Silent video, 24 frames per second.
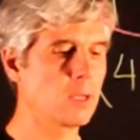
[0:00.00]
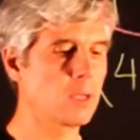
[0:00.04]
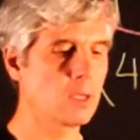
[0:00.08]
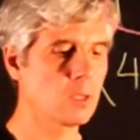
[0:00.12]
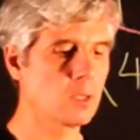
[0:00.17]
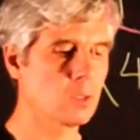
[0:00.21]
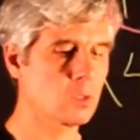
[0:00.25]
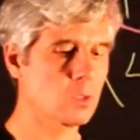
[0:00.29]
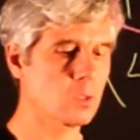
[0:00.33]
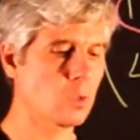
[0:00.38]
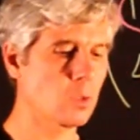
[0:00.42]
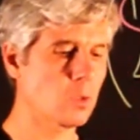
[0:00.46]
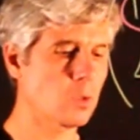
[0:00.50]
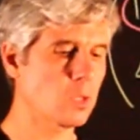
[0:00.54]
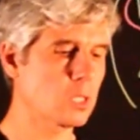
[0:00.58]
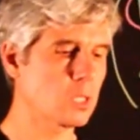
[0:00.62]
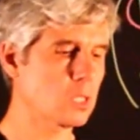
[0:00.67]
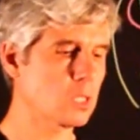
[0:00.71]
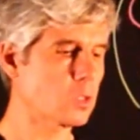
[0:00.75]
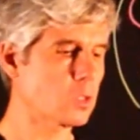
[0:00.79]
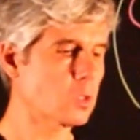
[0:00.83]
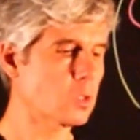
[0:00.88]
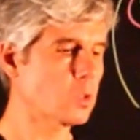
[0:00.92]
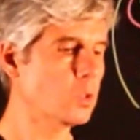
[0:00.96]
So this
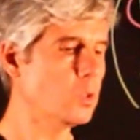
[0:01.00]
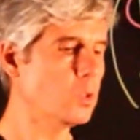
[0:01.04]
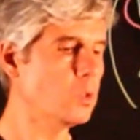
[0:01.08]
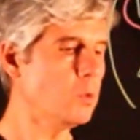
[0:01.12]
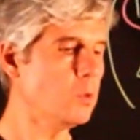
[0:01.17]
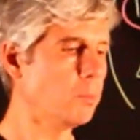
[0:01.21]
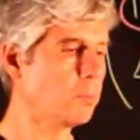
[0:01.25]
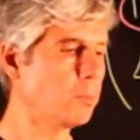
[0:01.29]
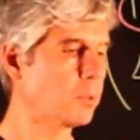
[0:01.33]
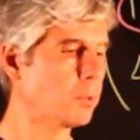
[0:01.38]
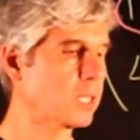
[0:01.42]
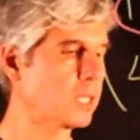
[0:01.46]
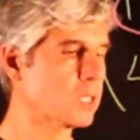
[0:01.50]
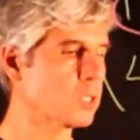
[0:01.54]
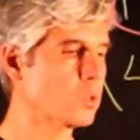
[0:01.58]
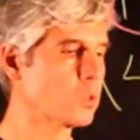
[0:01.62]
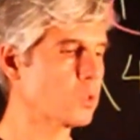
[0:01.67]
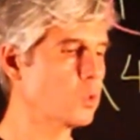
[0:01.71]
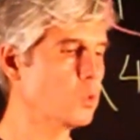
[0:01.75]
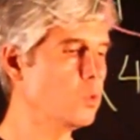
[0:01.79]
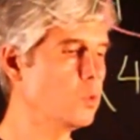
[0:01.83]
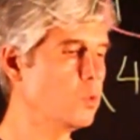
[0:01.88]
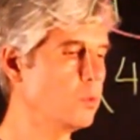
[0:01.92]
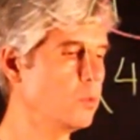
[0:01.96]
is 2 plus
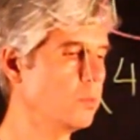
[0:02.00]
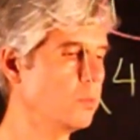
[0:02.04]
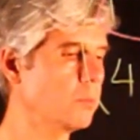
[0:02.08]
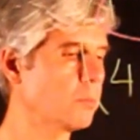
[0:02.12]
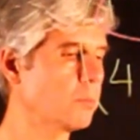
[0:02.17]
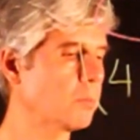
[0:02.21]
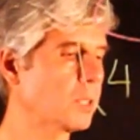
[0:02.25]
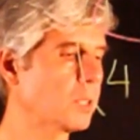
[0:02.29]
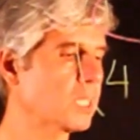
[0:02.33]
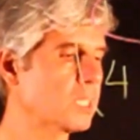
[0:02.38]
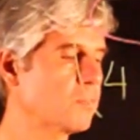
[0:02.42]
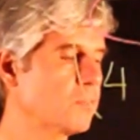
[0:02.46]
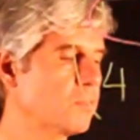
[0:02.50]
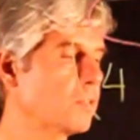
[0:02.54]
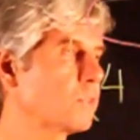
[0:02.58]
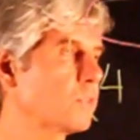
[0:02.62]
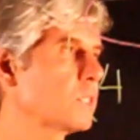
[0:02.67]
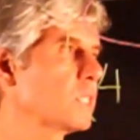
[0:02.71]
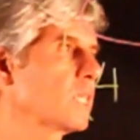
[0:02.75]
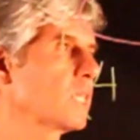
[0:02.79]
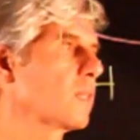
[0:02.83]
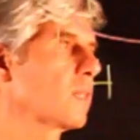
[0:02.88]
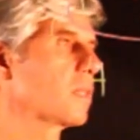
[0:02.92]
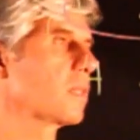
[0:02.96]
2 plus
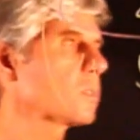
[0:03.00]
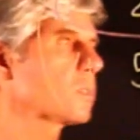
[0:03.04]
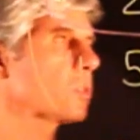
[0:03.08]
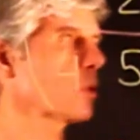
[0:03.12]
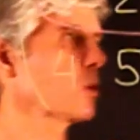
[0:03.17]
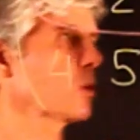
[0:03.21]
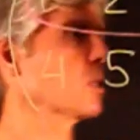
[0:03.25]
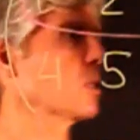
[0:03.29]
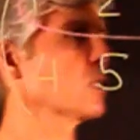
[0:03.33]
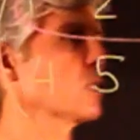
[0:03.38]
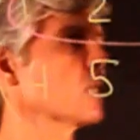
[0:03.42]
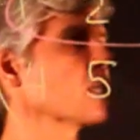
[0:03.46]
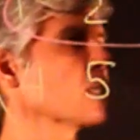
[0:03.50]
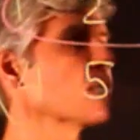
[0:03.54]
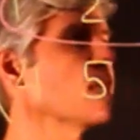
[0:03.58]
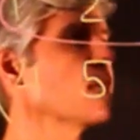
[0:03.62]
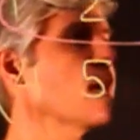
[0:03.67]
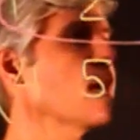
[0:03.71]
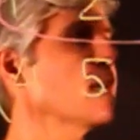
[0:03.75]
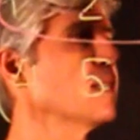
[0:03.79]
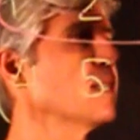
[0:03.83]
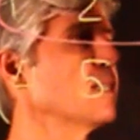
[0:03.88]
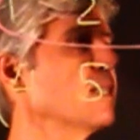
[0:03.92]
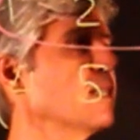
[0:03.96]
15. So this is
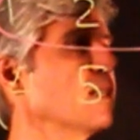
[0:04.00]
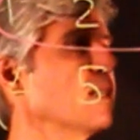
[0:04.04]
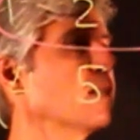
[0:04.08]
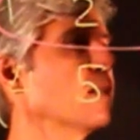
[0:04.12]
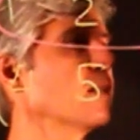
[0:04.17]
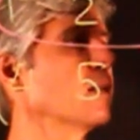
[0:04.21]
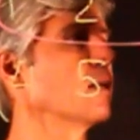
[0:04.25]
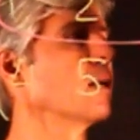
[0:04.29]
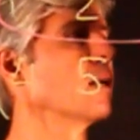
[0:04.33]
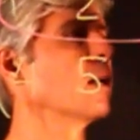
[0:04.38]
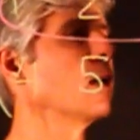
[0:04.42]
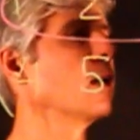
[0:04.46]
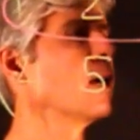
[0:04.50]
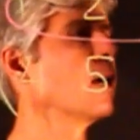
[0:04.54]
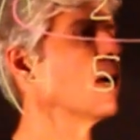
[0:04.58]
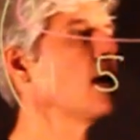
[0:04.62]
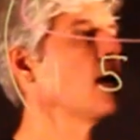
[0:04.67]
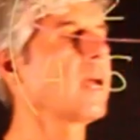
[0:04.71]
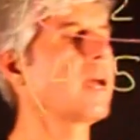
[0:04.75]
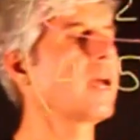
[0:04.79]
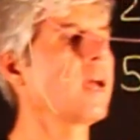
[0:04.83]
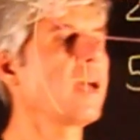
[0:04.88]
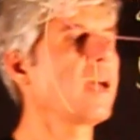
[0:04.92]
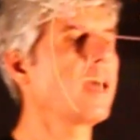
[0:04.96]
19.
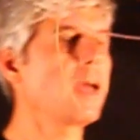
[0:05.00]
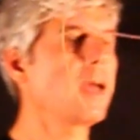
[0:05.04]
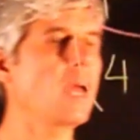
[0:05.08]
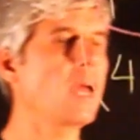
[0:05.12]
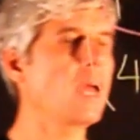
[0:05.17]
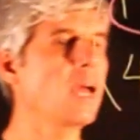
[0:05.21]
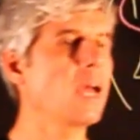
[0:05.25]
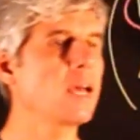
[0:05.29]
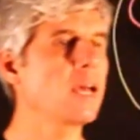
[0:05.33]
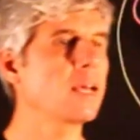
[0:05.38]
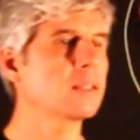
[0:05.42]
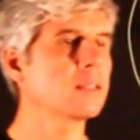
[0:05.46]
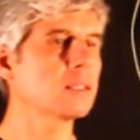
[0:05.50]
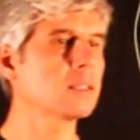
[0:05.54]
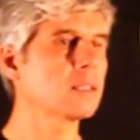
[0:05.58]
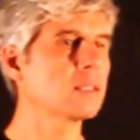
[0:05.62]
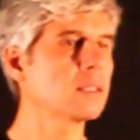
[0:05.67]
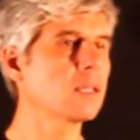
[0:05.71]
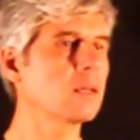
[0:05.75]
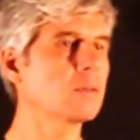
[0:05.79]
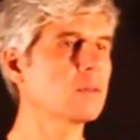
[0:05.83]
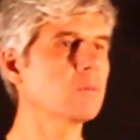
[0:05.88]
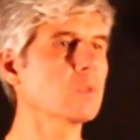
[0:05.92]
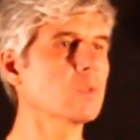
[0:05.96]
And
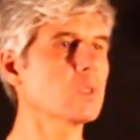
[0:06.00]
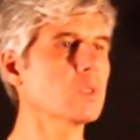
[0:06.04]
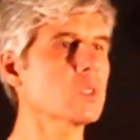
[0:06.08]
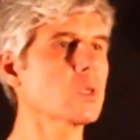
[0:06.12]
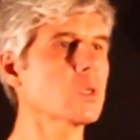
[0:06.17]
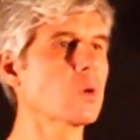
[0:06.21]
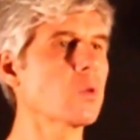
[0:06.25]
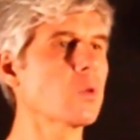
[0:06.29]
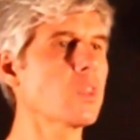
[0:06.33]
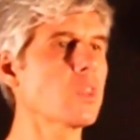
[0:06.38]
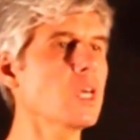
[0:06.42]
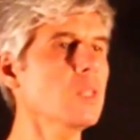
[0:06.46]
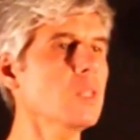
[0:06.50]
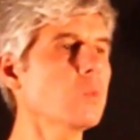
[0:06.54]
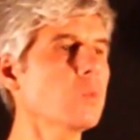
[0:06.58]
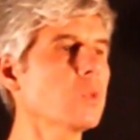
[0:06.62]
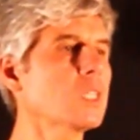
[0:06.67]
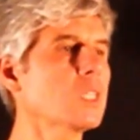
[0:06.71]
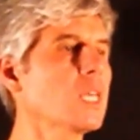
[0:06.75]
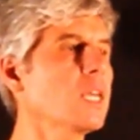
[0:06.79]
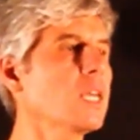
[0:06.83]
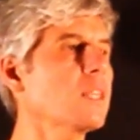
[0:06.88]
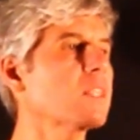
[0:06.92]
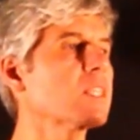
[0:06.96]
so then we
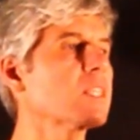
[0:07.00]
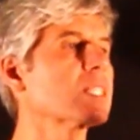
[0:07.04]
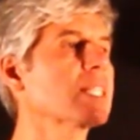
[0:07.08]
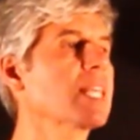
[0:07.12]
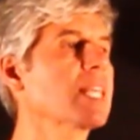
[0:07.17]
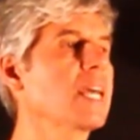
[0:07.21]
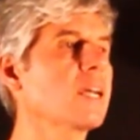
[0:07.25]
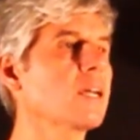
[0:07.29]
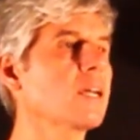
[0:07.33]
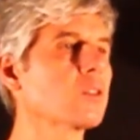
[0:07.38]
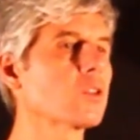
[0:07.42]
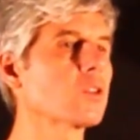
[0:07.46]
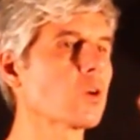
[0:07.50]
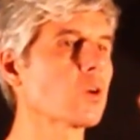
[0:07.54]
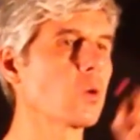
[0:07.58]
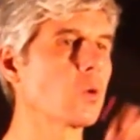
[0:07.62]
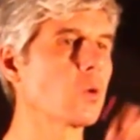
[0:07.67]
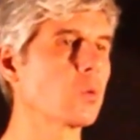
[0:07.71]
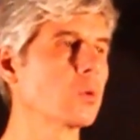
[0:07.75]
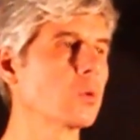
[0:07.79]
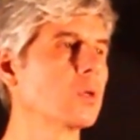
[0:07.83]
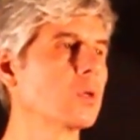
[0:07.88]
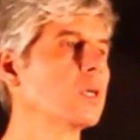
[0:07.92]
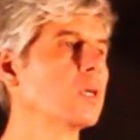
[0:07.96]
take the second
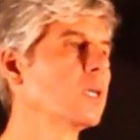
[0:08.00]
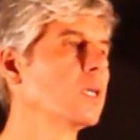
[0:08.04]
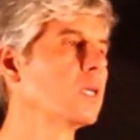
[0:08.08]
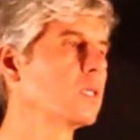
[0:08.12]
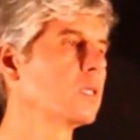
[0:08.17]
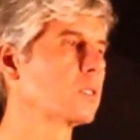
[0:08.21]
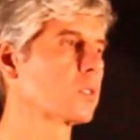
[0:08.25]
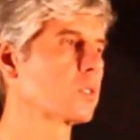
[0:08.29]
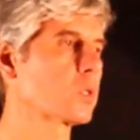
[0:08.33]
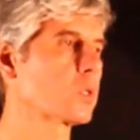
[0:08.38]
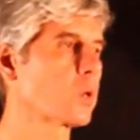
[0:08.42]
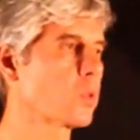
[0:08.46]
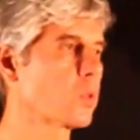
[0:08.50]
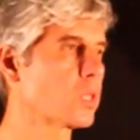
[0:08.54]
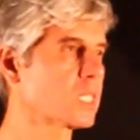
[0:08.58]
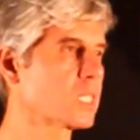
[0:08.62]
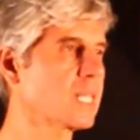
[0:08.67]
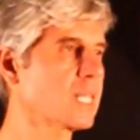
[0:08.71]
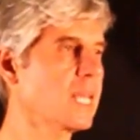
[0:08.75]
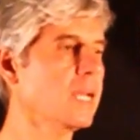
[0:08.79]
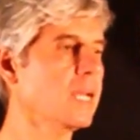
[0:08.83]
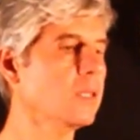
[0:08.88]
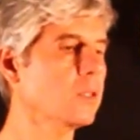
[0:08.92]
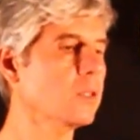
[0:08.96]
row. So the
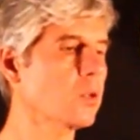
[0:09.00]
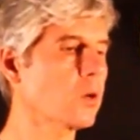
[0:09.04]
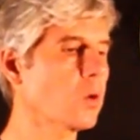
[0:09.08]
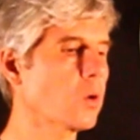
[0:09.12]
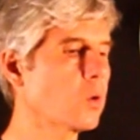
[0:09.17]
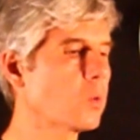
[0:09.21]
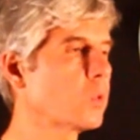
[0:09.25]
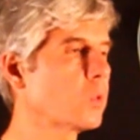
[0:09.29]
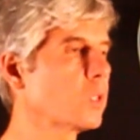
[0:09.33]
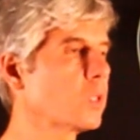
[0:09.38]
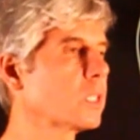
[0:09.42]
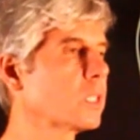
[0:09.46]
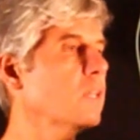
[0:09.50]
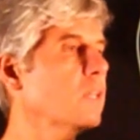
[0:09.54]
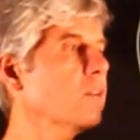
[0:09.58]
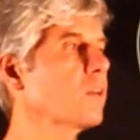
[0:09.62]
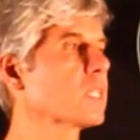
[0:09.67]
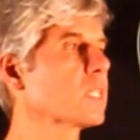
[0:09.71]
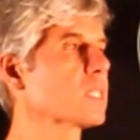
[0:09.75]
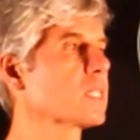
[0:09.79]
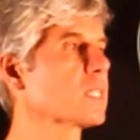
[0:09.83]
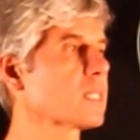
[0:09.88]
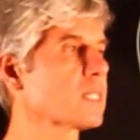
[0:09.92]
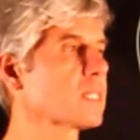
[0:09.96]
second row will give
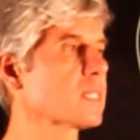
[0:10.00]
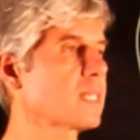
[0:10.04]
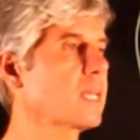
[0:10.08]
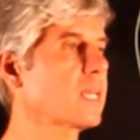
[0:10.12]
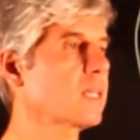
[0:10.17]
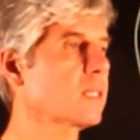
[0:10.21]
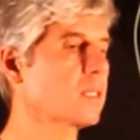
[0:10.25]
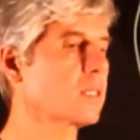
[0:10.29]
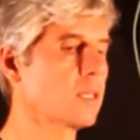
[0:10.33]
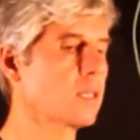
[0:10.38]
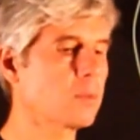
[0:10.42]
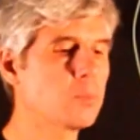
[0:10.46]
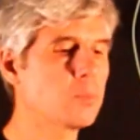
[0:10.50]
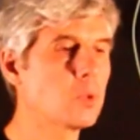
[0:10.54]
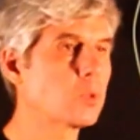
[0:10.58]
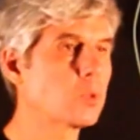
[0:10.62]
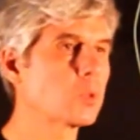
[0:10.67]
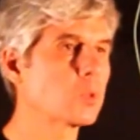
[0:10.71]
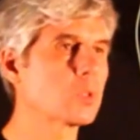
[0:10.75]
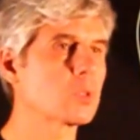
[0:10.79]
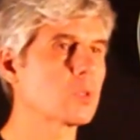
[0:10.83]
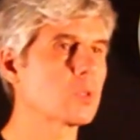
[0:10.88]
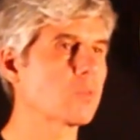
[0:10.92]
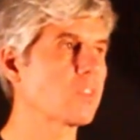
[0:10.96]
us the second
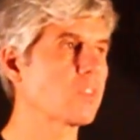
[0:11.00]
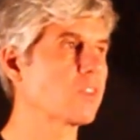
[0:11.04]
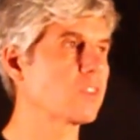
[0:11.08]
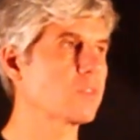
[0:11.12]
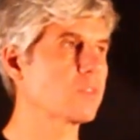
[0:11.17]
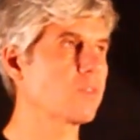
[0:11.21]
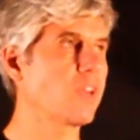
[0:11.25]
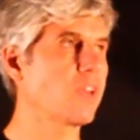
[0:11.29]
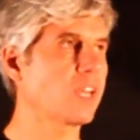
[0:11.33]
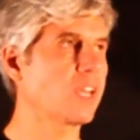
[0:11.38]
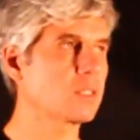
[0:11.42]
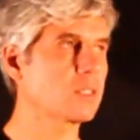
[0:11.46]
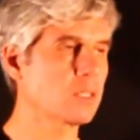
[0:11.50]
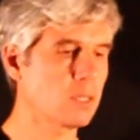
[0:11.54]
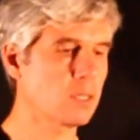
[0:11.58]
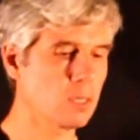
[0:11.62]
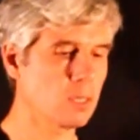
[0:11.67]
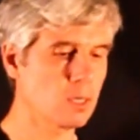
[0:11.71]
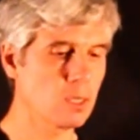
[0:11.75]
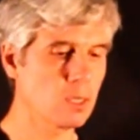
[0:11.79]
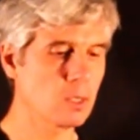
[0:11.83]
component of this vector.